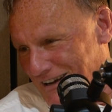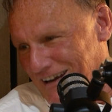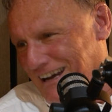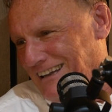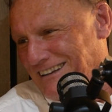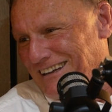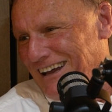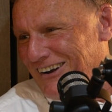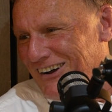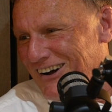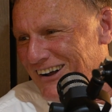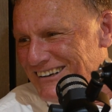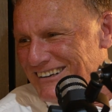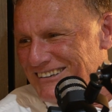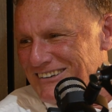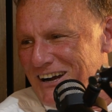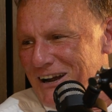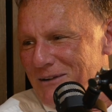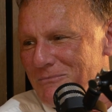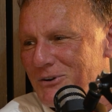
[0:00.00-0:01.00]
You get that all the
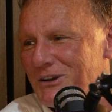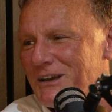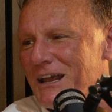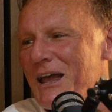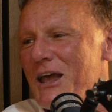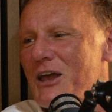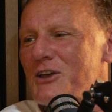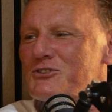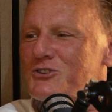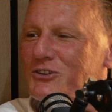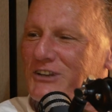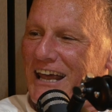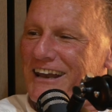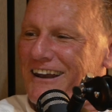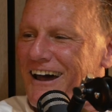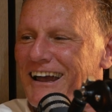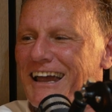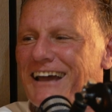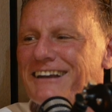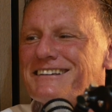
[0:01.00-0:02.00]
time. But so
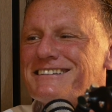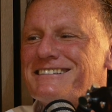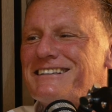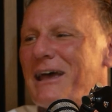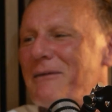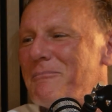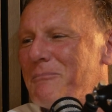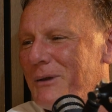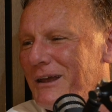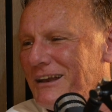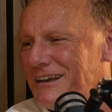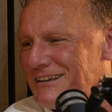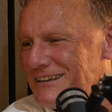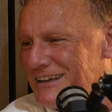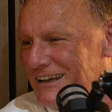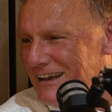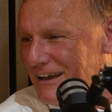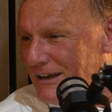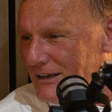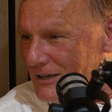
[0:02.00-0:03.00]
then I had to step
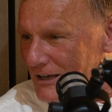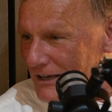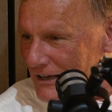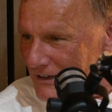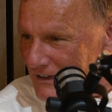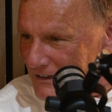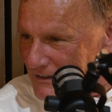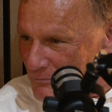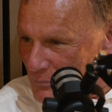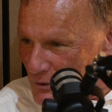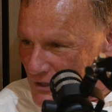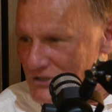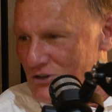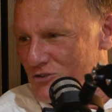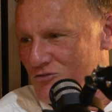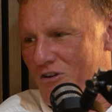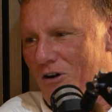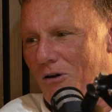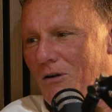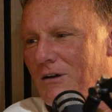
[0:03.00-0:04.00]
into the
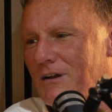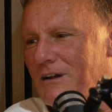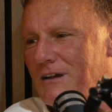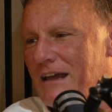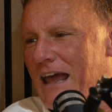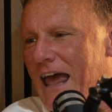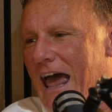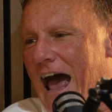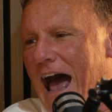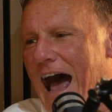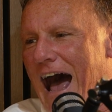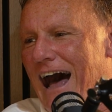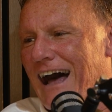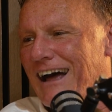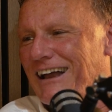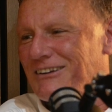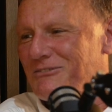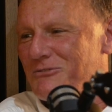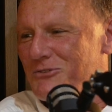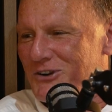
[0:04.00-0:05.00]
prisoner's role.
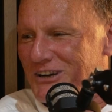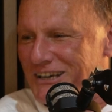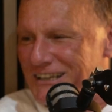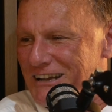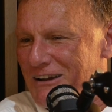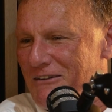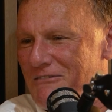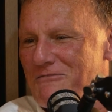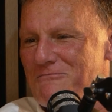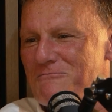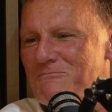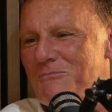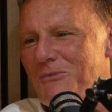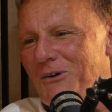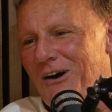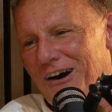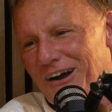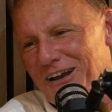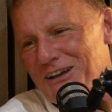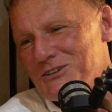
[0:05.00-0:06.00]
And one of the
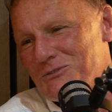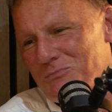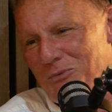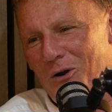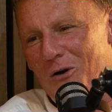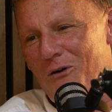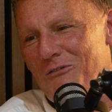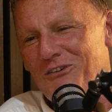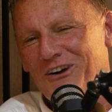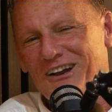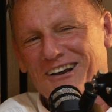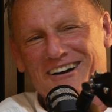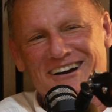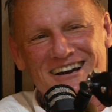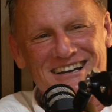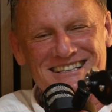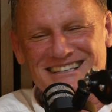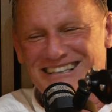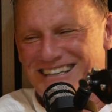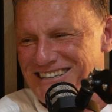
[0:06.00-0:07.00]
highest profile
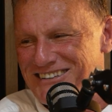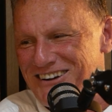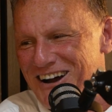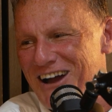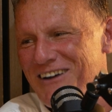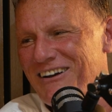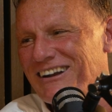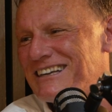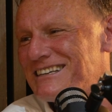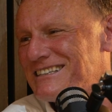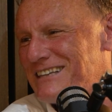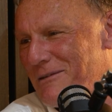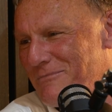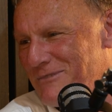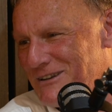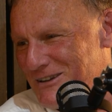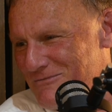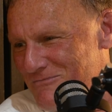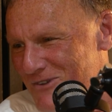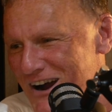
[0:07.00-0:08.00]
guys at the time had to step
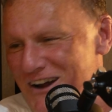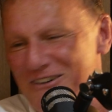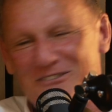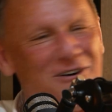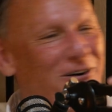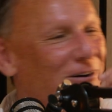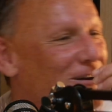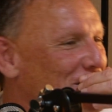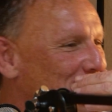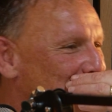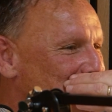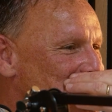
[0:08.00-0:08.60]
into my role.